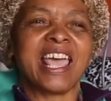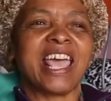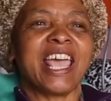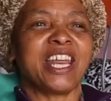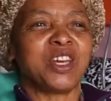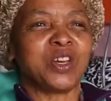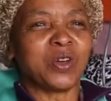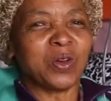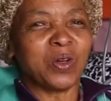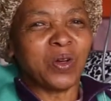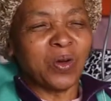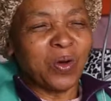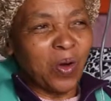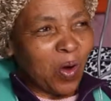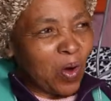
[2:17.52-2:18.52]
and
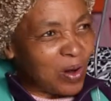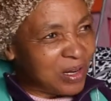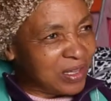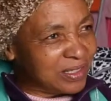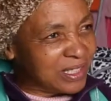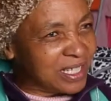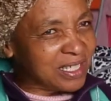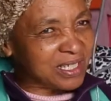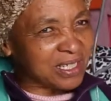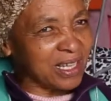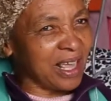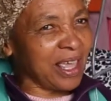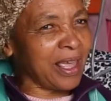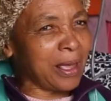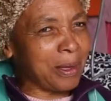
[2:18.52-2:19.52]
all these
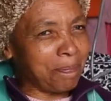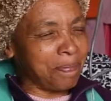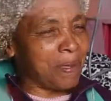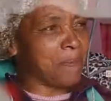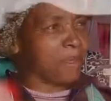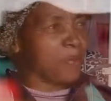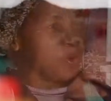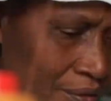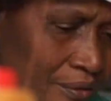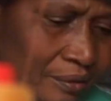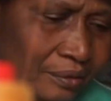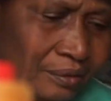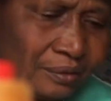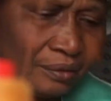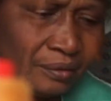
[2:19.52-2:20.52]
uh, people
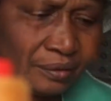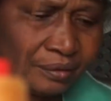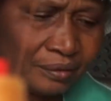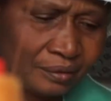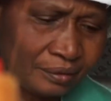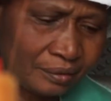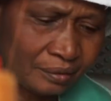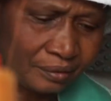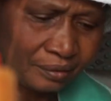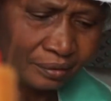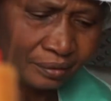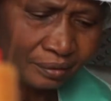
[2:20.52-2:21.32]
is working